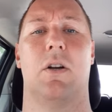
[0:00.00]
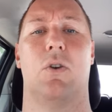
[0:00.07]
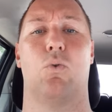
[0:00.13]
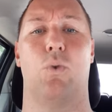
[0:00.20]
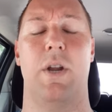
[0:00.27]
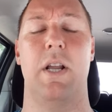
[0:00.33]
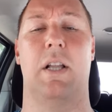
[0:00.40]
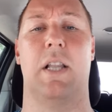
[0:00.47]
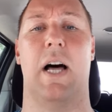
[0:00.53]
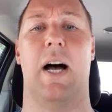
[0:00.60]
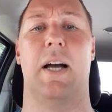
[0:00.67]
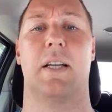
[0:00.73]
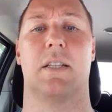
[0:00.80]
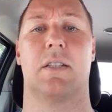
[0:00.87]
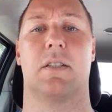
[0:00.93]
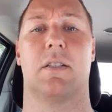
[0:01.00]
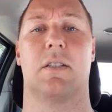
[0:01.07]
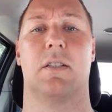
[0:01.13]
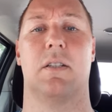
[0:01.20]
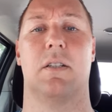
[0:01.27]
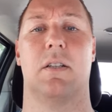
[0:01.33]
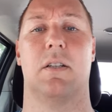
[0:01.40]
realize
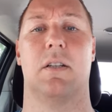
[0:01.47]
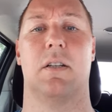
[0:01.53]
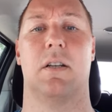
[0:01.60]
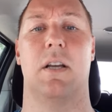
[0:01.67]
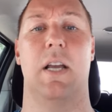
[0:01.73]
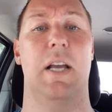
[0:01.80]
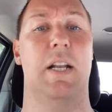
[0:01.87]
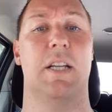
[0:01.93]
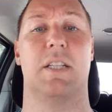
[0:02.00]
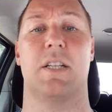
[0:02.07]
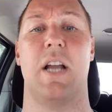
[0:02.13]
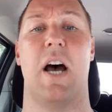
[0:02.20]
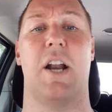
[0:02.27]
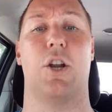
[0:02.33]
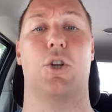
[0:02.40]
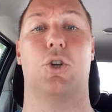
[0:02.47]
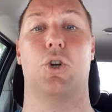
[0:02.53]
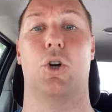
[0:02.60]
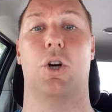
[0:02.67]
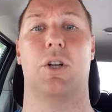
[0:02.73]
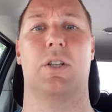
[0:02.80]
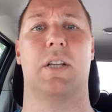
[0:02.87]
it is not a
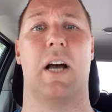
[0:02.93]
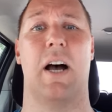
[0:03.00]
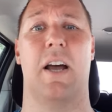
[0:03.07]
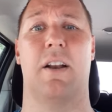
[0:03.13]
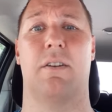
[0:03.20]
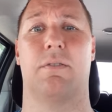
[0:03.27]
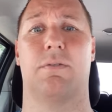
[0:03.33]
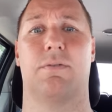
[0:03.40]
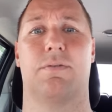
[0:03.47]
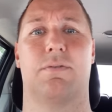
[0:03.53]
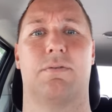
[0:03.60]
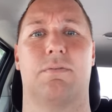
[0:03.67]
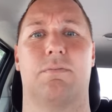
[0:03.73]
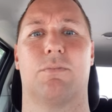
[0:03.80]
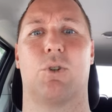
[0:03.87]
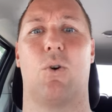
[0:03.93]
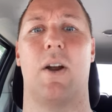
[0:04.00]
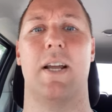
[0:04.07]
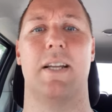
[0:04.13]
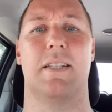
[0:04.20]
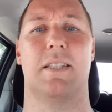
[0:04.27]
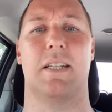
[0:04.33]
good kind of
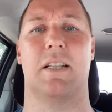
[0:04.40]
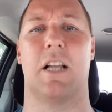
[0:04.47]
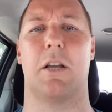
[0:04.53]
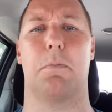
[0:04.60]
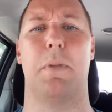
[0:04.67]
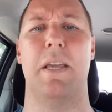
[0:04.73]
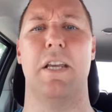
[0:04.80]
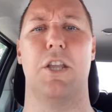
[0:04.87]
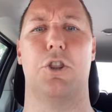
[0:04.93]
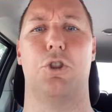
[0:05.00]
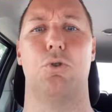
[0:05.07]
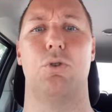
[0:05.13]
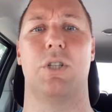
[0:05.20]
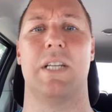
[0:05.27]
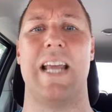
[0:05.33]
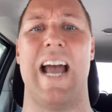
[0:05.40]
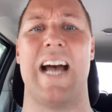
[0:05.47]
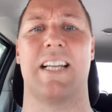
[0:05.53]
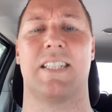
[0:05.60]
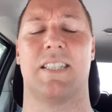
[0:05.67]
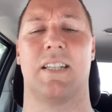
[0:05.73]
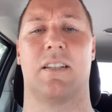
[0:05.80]
crazy, like being
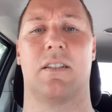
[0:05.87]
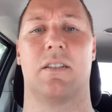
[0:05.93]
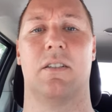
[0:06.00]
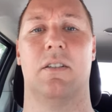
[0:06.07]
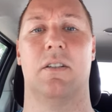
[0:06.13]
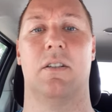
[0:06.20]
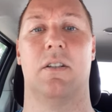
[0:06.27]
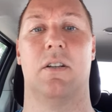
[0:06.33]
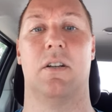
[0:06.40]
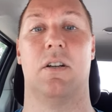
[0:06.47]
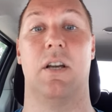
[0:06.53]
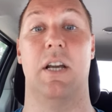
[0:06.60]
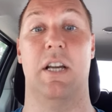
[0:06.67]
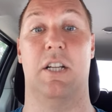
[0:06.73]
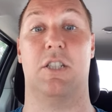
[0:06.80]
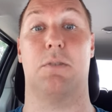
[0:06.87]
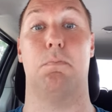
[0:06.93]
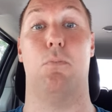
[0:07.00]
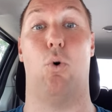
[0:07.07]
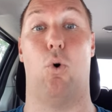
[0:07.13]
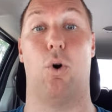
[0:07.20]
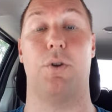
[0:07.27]
enthusiastic. It's
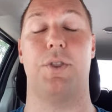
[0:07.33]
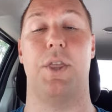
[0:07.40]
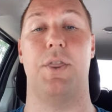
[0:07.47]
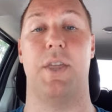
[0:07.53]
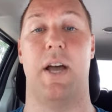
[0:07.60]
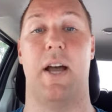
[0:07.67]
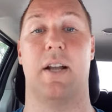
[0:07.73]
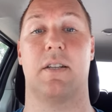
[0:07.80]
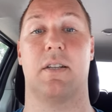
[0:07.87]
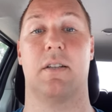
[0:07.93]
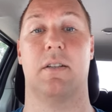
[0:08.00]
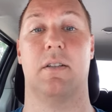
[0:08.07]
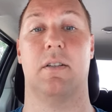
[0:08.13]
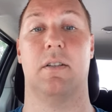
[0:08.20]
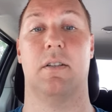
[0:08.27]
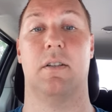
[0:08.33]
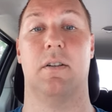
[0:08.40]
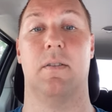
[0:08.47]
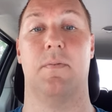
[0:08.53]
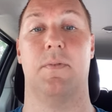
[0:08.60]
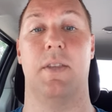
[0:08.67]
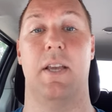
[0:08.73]
more than that.
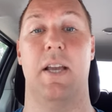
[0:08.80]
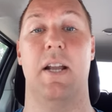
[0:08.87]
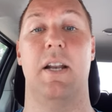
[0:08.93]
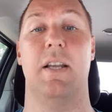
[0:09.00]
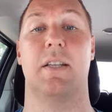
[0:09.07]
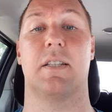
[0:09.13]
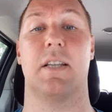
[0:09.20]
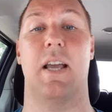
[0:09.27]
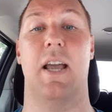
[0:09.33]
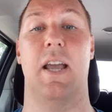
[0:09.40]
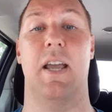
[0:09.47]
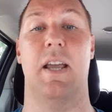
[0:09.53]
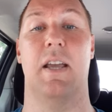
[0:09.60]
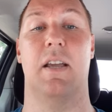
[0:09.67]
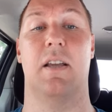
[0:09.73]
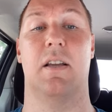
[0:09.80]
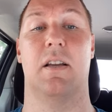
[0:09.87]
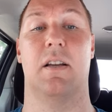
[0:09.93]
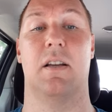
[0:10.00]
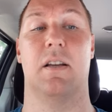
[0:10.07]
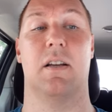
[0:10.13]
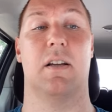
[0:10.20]
It is a
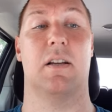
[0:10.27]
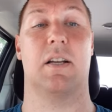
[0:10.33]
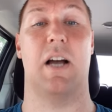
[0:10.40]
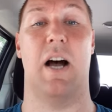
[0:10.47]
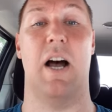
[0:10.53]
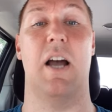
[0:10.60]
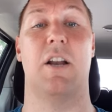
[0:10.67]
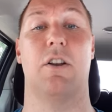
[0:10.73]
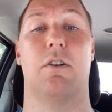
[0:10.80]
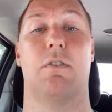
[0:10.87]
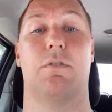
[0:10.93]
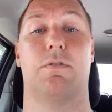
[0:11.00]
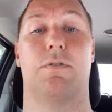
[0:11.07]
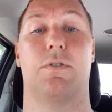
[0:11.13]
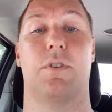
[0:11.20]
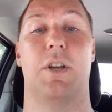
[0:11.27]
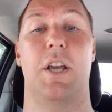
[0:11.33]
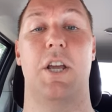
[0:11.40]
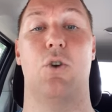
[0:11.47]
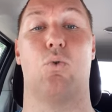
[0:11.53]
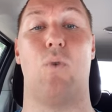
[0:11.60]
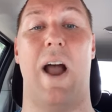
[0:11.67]
kind of
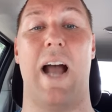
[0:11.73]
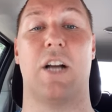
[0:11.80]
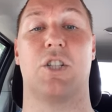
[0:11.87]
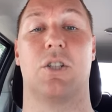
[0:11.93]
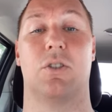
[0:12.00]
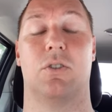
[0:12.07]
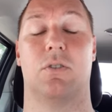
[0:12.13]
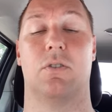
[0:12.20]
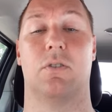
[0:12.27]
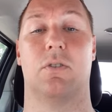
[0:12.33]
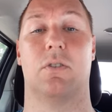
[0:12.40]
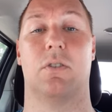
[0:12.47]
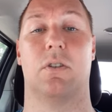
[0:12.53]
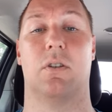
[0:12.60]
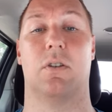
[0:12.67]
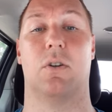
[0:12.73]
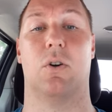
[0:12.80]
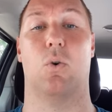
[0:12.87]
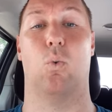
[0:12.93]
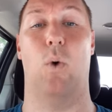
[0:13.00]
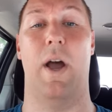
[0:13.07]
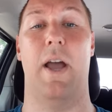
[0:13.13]
irrational
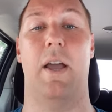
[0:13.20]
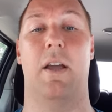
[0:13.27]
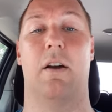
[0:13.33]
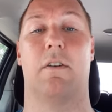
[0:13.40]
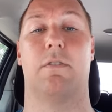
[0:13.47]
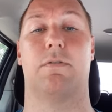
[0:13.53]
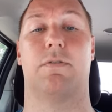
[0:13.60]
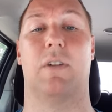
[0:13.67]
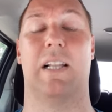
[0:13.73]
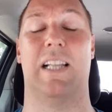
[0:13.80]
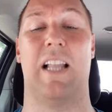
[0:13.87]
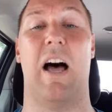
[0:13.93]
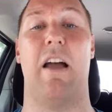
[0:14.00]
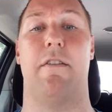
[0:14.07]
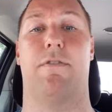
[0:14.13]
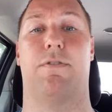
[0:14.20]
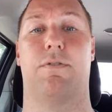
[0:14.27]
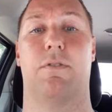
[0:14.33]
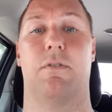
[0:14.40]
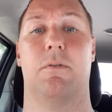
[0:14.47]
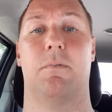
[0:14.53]
way of life.